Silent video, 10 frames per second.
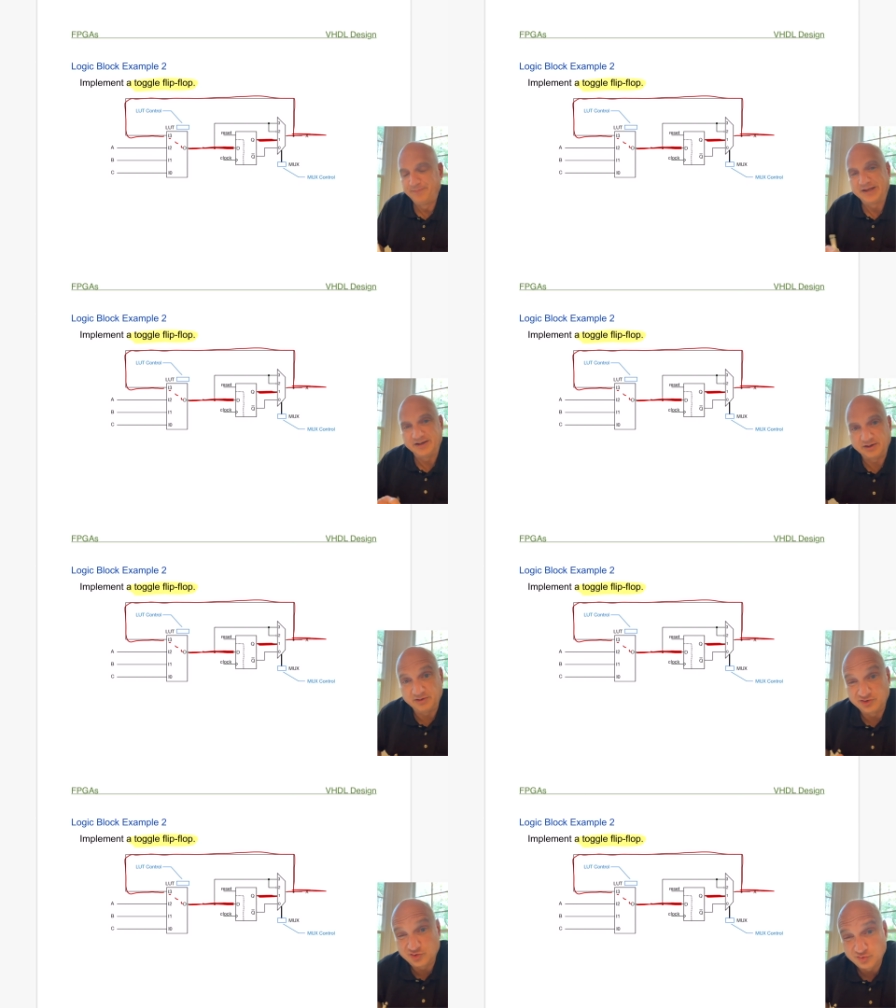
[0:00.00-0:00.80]
Now,
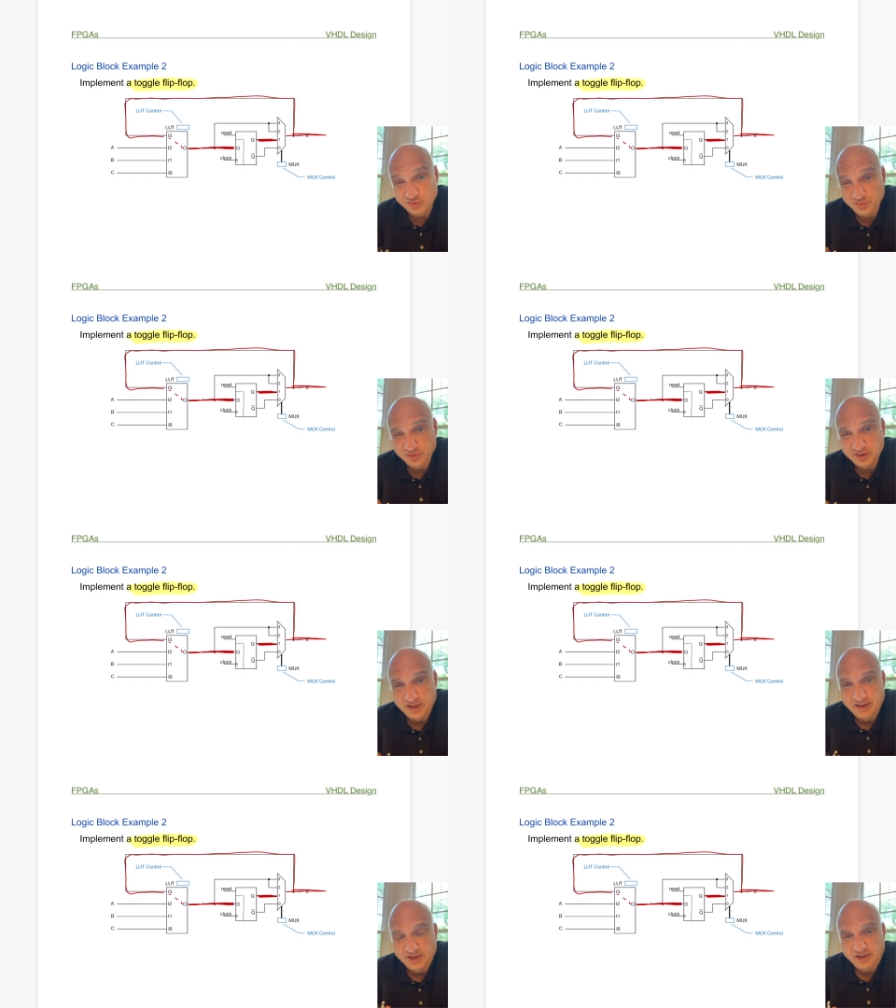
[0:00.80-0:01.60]
in truth,
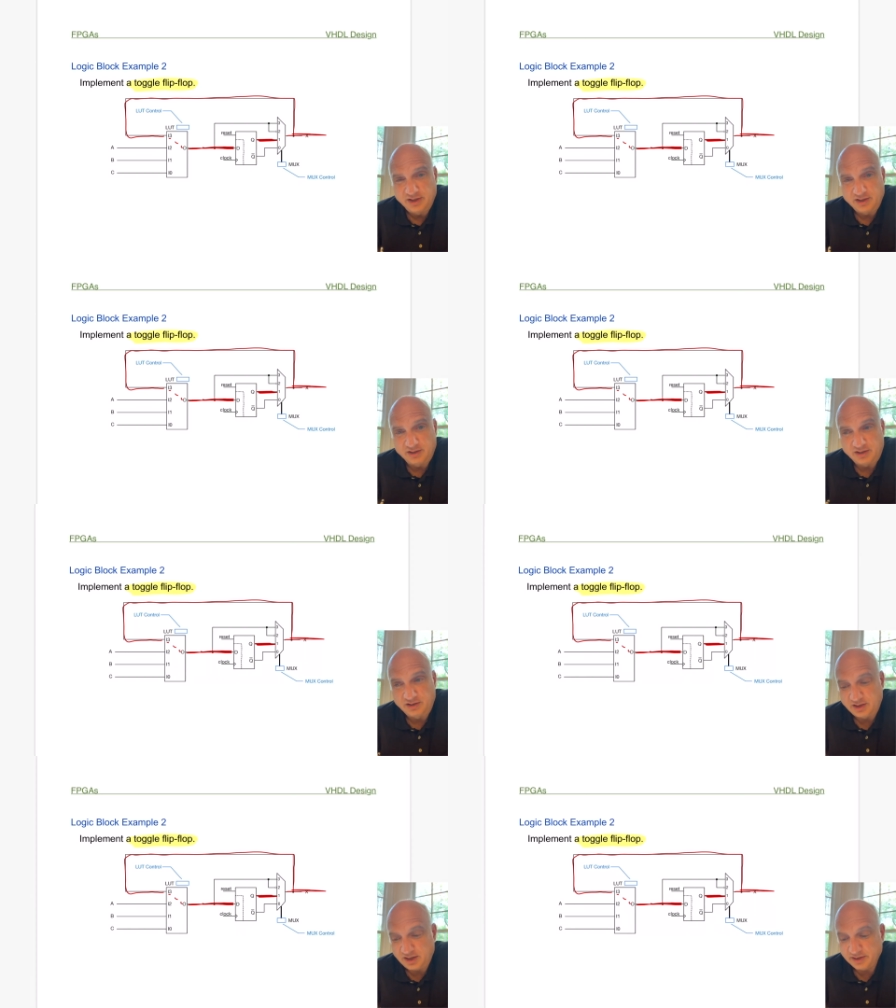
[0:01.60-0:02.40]
a
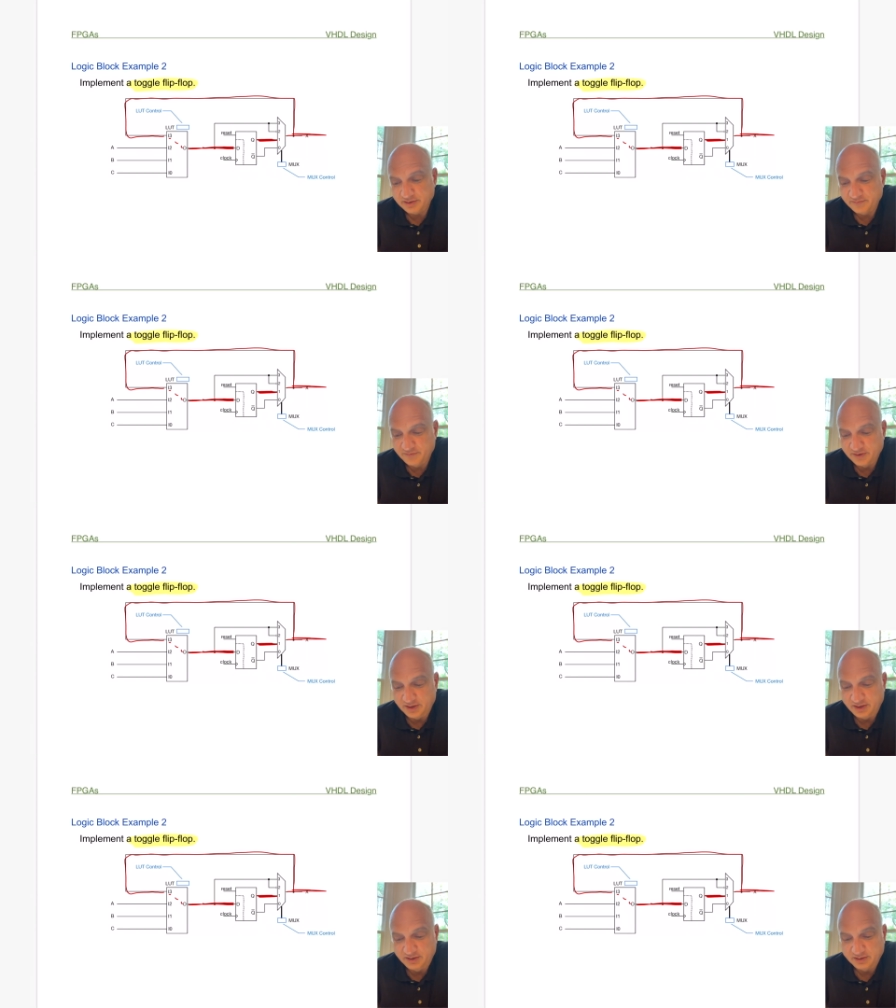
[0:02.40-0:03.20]
lot of
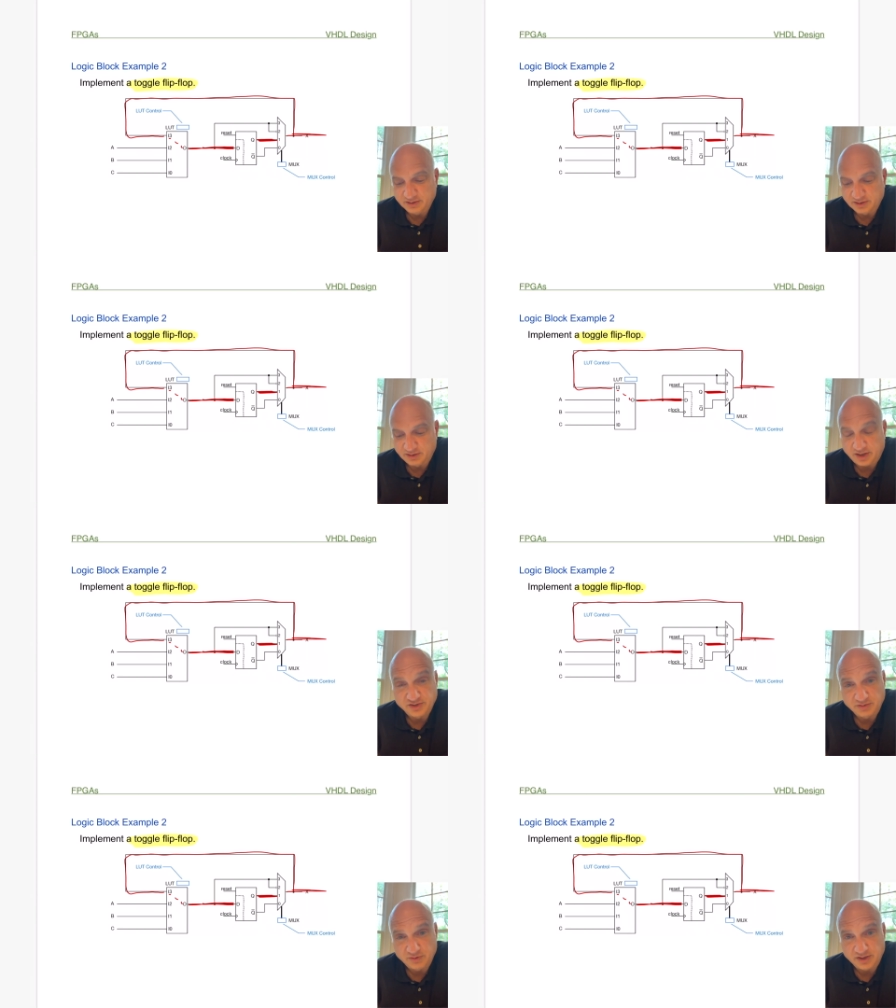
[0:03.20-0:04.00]
the
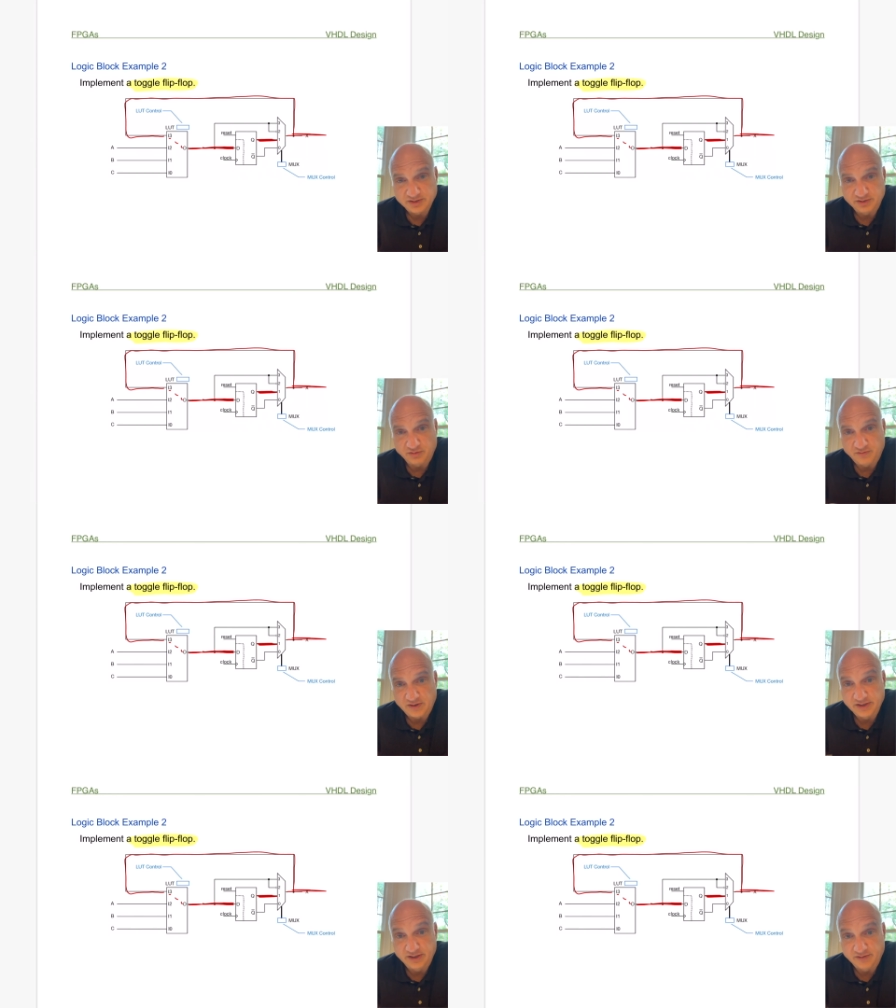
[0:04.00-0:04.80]
logic blocks that you'll
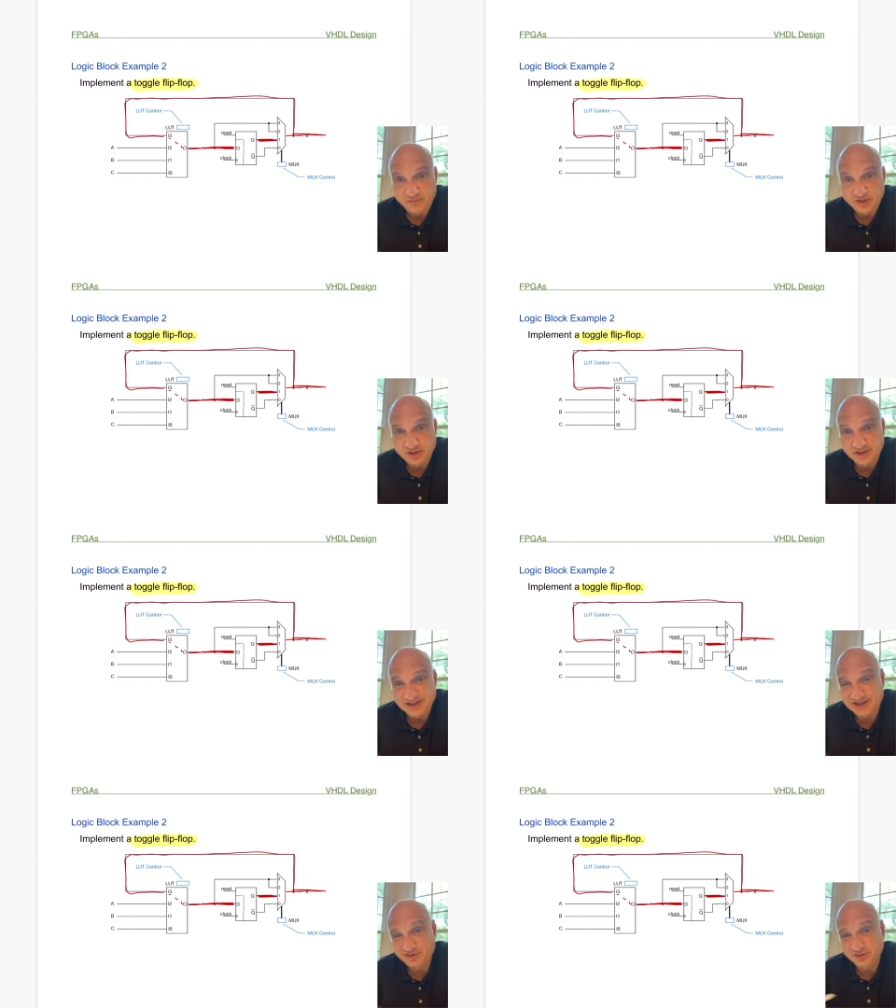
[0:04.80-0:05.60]
find in FPGAs
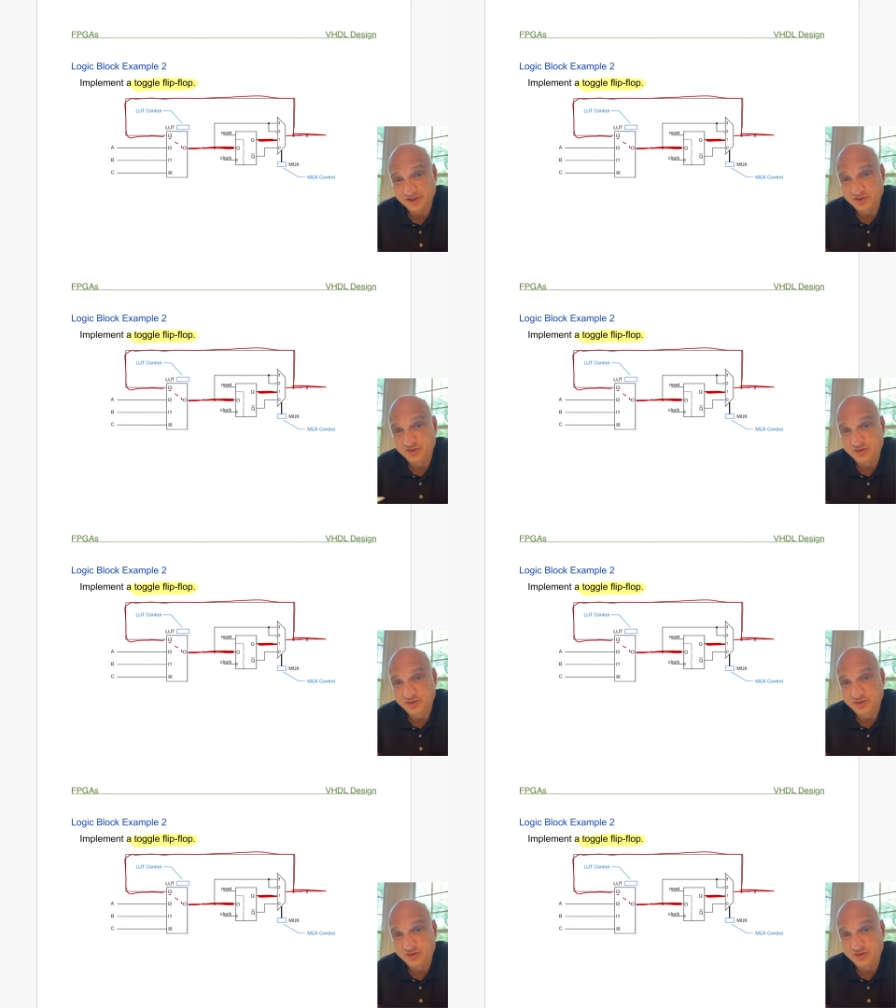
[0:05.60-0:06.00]
actually